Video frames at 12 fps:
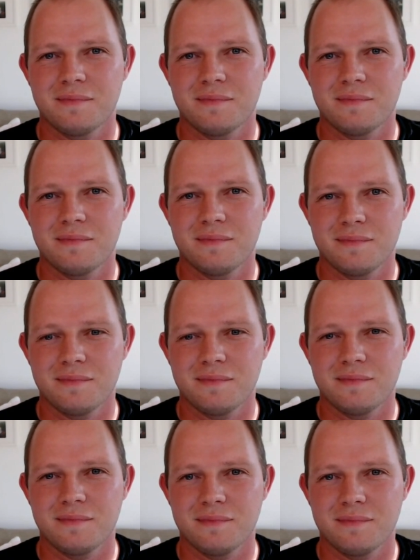
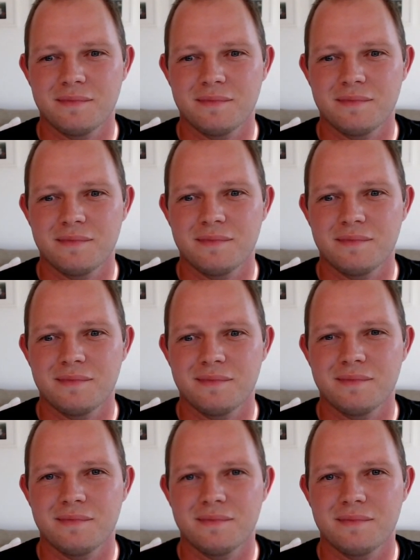
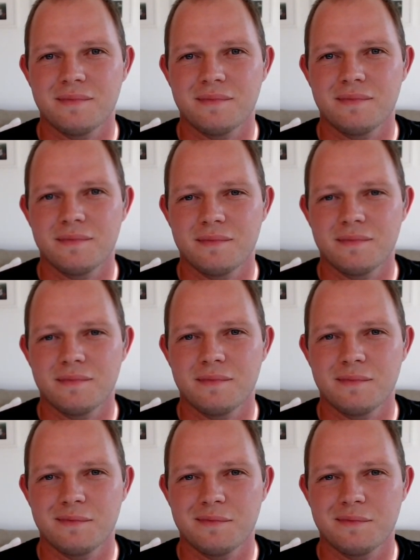
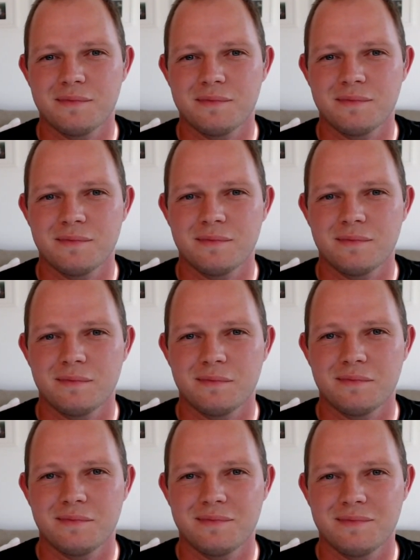
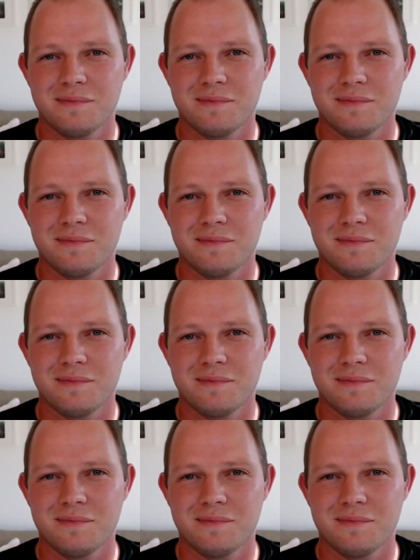(not speaking)